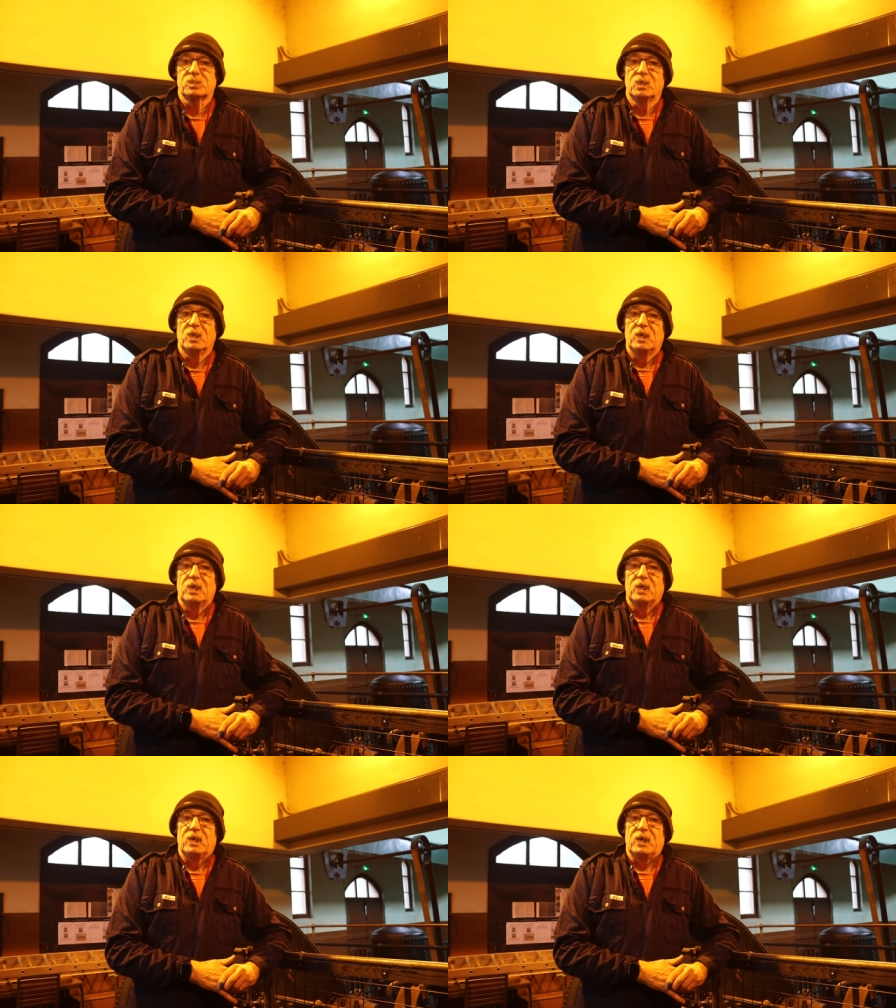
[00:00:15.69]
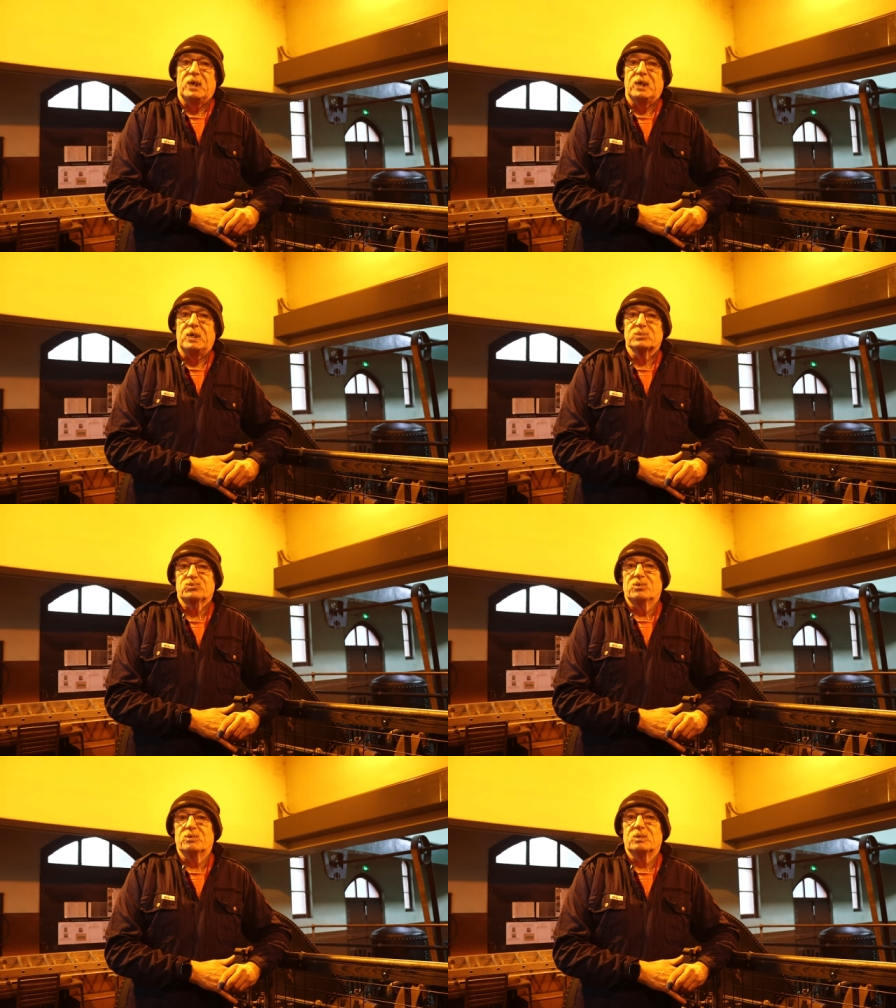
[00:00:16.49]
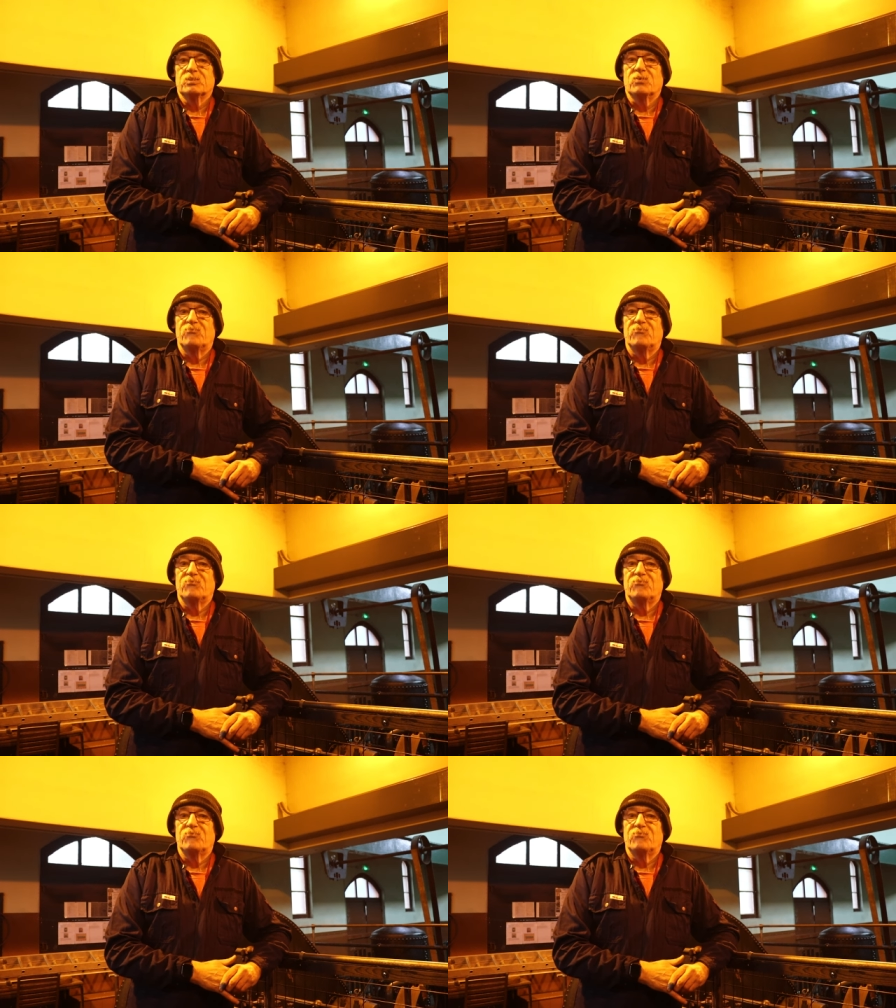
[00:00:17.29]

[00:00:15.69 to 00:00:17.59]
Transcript: Uh, so the